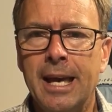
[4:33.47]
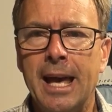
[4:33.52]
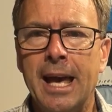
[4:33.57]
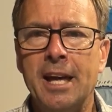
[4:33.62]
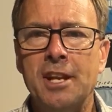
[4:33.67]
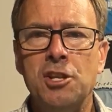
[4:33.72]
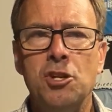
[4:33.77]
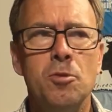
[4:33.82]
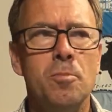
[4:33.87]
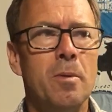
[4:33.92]

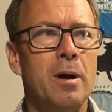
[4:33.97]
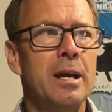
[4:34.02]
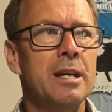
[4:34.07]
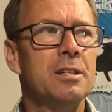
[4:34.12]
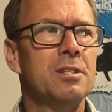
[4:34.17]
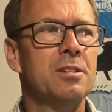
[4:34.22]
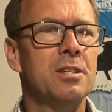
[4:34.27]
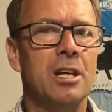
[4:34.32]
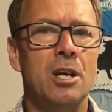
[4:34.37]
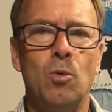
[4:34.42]
And you
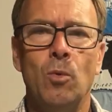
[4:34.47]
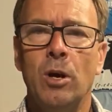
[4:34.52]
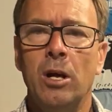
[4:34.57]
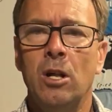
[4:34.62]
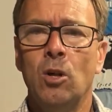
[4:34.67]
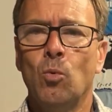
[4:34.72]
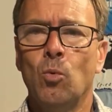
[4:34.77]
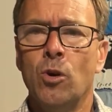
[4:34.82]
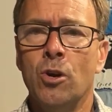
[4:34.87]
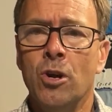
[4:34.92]
might say,
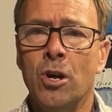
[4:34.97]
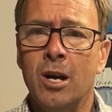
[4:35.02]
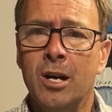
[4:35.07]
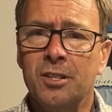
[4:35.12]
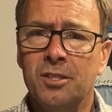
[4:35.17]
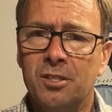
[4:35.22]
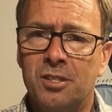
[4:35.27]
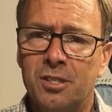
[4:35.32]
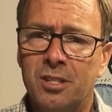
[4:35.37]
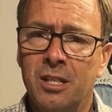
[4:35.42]
well, we're
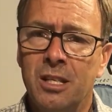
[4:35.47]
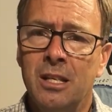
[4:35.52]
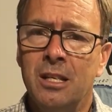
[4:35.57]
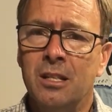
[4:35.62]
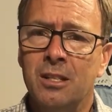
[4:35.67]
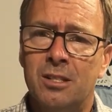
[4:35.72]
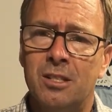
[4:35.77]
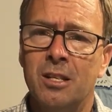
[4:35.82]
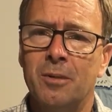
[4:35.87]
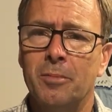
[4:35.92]
not
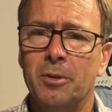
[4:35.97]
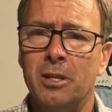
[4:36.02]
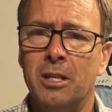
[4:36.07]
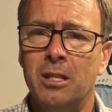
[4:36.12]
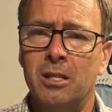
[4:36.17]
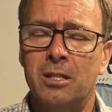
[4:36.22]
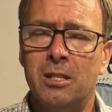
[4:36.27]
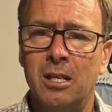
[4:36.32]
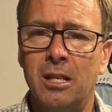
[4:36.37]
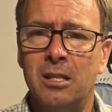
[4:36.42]
seeing some of
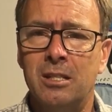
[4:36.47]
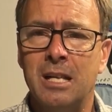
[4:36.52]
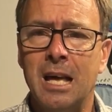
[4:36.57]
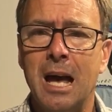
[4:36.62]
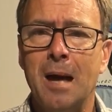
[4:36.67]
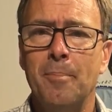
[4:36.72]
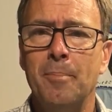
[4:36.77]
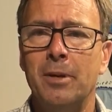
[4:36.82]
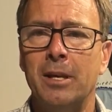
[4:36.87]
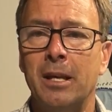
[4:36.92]
these things
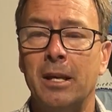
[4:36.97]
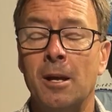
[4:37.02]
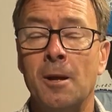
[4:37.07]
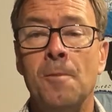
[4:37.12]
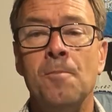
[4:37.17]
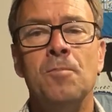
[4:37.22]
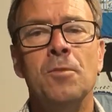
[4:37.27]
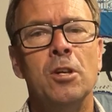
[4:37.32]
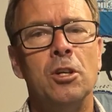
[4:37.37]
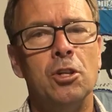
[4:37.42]
happening.
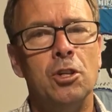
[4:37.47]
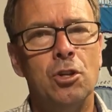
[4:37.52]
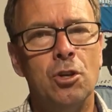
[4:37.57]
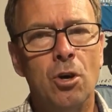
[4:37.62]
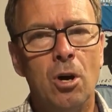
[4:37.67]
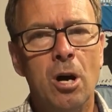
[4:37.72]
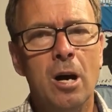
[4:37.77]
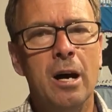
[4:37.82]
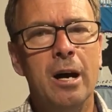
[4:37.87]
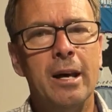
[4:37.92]

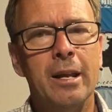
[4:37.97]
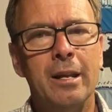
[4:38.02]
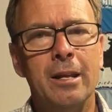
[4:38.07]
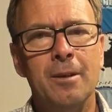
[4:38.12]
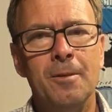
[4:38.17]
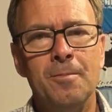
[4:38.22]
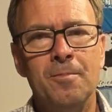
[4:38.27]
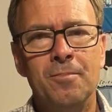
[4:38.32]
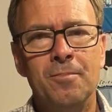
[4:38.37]
God